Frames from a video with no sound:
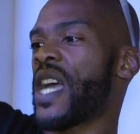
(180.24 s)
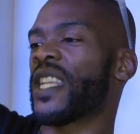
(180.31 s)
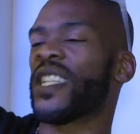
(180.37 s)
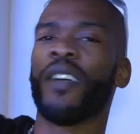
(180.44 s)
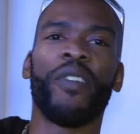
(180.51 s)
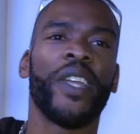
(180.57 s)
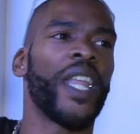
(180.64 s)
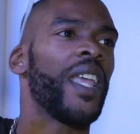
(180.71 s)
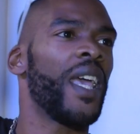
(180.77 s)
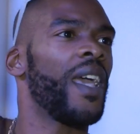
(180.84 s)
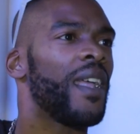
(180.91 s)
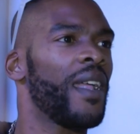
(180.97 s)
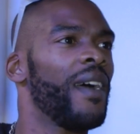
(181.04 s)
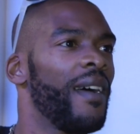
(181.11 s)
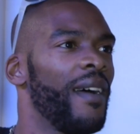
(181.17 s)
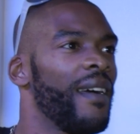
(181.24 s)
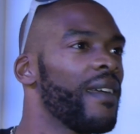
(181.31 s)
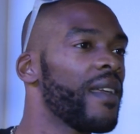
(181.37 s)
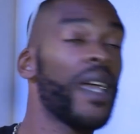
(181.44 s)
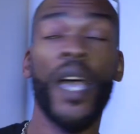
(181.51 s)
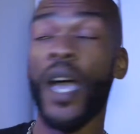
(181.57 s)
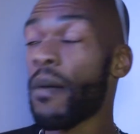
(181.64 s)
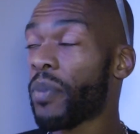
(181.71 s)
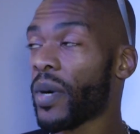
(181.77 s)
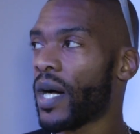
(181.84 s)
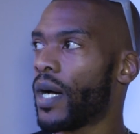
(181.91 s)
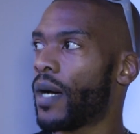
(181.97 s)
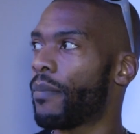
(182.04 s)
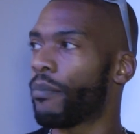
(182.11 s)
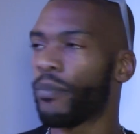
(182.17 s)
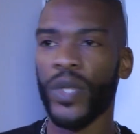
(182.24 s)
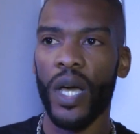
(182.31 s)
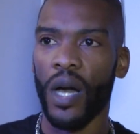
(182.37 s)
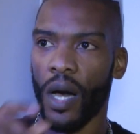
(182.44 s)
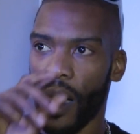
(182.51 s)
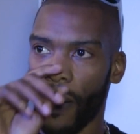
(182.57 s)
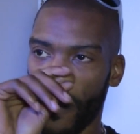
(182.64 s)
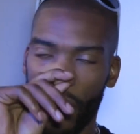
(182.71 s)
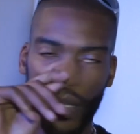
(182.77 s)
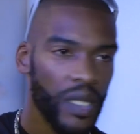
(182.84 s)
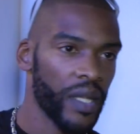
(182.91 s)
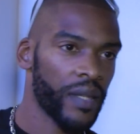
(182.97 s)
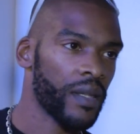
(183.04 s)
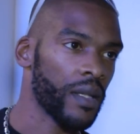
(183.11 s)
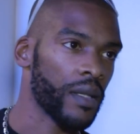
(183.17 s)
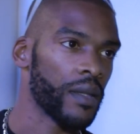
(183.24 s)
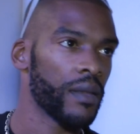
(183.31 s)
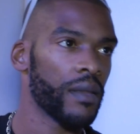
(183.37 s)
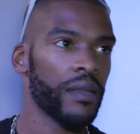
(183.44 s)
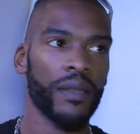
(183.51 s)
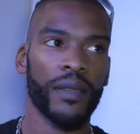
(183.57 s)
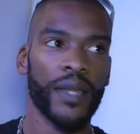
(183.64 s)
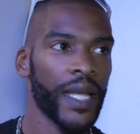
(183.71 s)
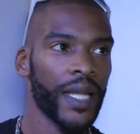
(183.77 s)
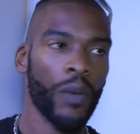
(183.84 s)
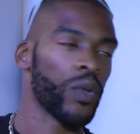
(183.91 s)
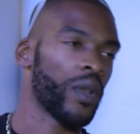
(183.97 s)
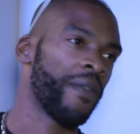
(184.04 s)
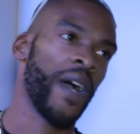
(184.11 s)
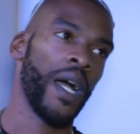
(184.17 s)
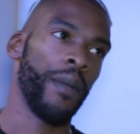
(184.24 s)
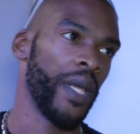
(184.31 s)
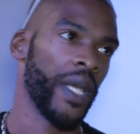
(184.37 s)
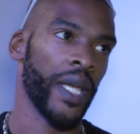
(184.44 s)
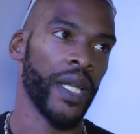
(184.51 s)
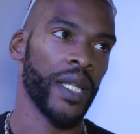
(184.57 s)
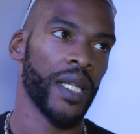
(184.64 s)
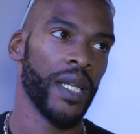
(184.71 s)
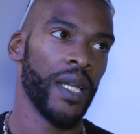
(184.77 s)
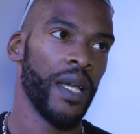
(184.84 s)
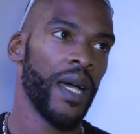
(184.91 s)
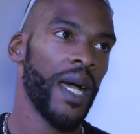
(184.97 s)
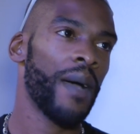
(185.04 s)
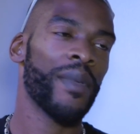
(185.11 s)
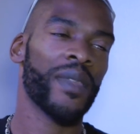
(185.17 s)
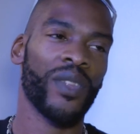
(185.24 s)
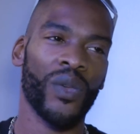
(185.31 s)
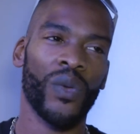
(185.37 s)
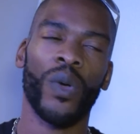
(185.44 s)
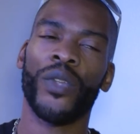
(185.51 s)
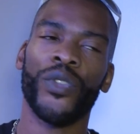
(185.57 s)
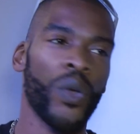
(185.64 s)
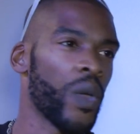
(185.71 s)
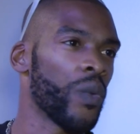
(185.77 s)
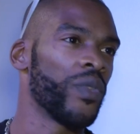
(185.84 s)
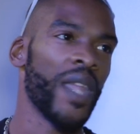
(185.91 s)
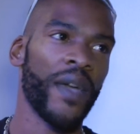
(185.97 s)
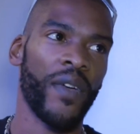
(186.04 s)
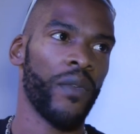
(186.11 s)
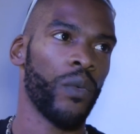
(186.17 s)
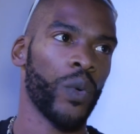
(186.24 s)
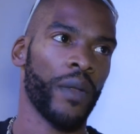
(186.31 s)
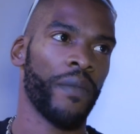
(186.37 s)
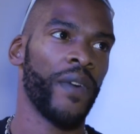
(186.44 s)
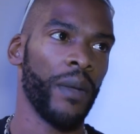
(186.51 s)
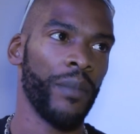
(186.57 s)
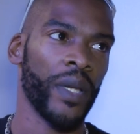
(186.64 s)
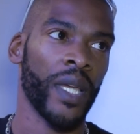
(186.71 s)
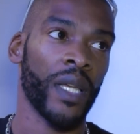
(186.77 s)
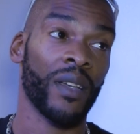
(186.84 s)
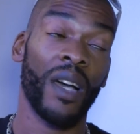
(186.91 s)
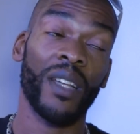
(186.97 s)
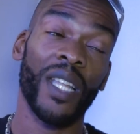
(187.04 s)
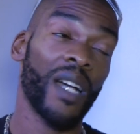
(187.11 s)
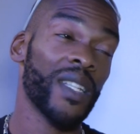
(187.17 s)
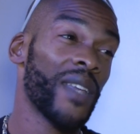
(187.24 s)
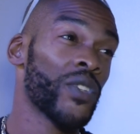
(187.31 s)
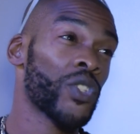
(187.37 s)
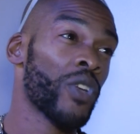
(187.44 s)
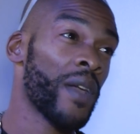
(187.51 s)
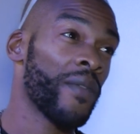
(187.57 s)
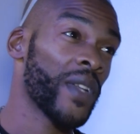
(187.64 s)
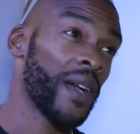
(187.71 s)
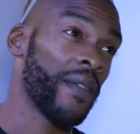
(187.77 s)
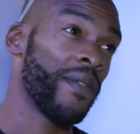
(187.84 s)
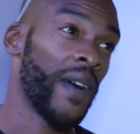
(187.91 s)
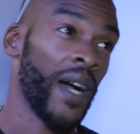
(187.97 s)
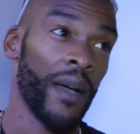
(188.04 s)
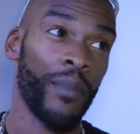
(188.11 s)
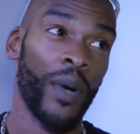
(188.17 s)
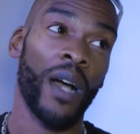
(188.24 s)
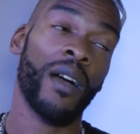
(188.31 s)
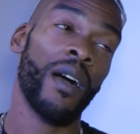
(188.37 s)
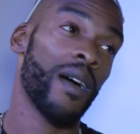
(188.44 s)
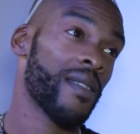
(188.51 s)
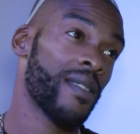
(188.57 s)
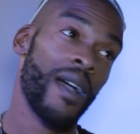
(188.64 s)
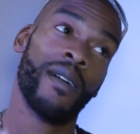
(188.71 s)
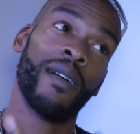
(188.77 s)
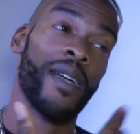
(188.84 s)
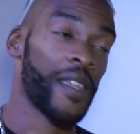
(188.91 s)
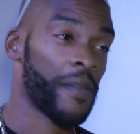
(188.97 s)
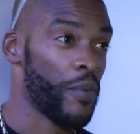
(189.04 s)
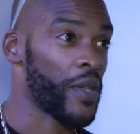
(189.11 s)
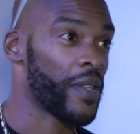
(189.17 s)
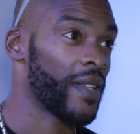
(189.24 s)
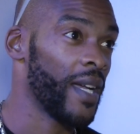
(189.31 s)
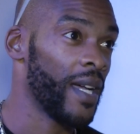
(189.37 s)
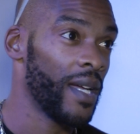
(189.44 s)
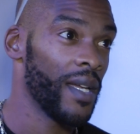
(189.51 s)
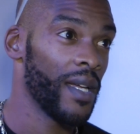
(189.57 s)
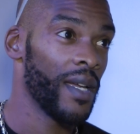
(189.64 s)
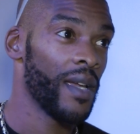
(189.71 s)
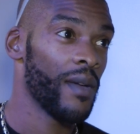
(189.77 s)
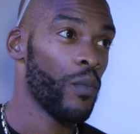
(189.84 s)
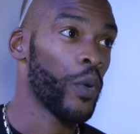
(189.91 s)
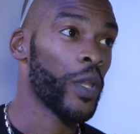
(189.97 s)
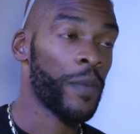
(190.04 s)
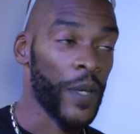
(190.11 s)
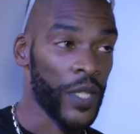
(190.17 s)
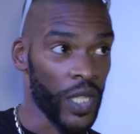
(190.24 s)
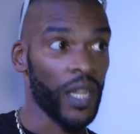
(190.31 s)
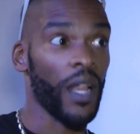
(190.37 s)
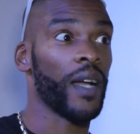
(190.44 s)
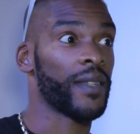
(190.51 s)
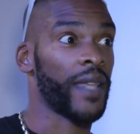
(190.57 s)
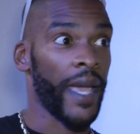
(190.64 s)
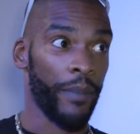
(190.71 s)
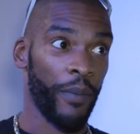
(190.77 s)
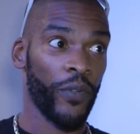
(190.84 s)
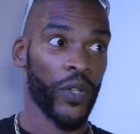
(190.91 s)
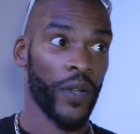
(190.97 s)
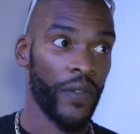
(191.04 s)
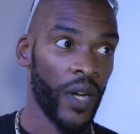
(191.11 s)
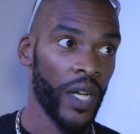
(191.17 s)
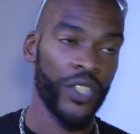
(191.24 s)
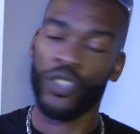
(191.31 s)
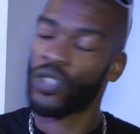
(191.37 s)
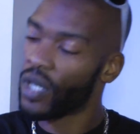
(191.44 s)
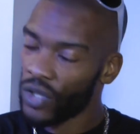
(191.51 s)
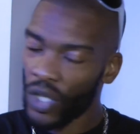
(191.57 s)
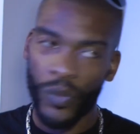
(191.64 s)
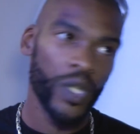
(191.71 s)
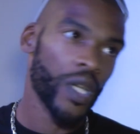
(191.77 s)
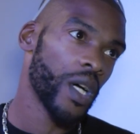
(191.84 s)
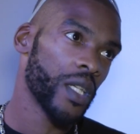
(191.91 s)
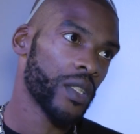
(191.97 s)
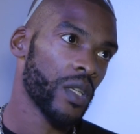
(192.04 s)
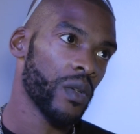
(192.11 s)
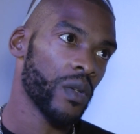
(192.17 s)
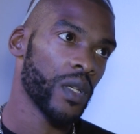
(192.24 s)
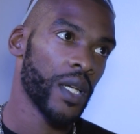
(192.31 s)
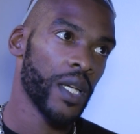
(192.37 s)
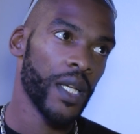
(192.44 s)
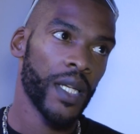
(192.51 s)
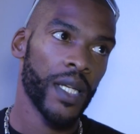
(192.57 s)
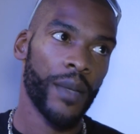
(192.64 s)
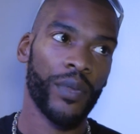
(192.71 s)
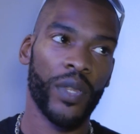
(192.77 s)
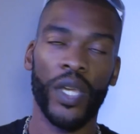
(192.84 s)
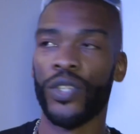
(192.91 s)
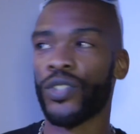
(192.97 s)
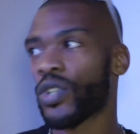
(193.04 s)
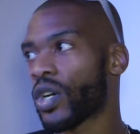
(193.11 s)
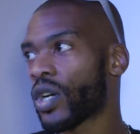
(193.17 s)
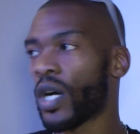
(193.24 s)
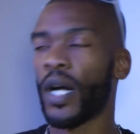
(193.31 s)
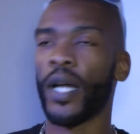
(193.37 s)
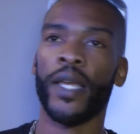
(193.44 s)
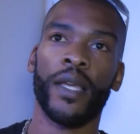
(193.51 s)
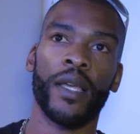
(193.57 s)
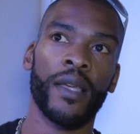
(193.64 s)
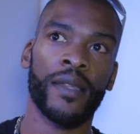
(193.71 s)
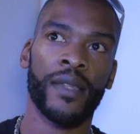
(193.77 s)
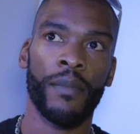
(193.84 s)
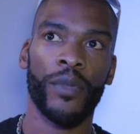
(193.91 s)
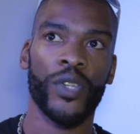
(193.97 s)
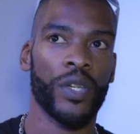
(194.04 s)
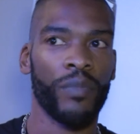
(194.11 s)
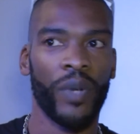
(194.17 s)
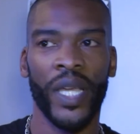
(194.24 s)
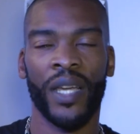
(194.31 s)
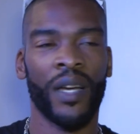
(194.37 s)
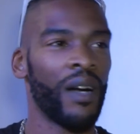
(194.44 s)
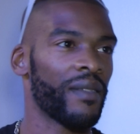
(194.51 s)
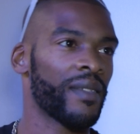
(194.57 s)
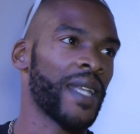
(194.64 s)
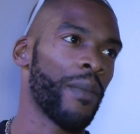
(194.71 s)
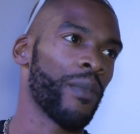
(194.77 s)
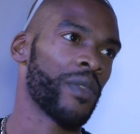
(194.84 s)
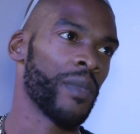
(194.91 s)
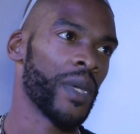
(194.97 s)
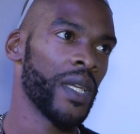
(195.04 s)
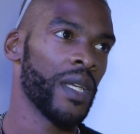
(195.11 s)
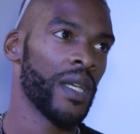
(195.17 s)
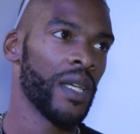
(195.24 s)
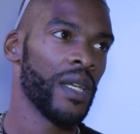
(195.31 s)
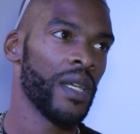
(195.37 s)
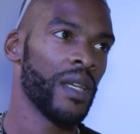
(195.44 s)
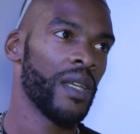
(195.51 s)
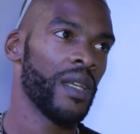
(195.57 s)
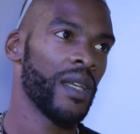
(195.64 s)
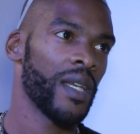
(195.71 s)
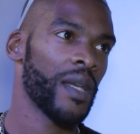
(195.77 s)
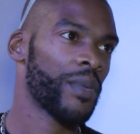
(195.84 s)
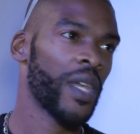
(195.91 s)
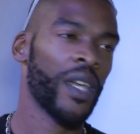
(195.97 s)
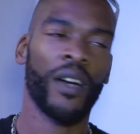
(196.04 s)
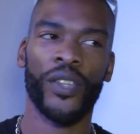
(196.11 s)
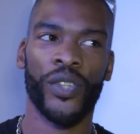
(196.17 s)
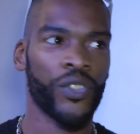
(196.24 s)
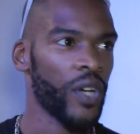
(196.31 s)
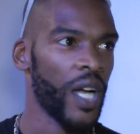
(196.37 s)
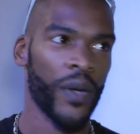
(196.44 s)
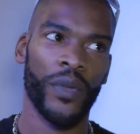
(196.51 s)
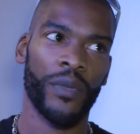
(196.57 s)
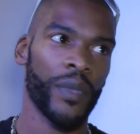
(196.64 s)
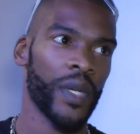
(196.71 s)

No, they're not ready yet, yeah? Yeah, but no. Listen, they don't want to me again. Amazungu, I know you never ever want to fight me again. I didn't even train for that fight, but I can't express that. Mm-hmm. Especially like day before the fight. You just got to do what you got to do. I'm saying John got his submission, but he can't stand with me. I'm saying he can't strike with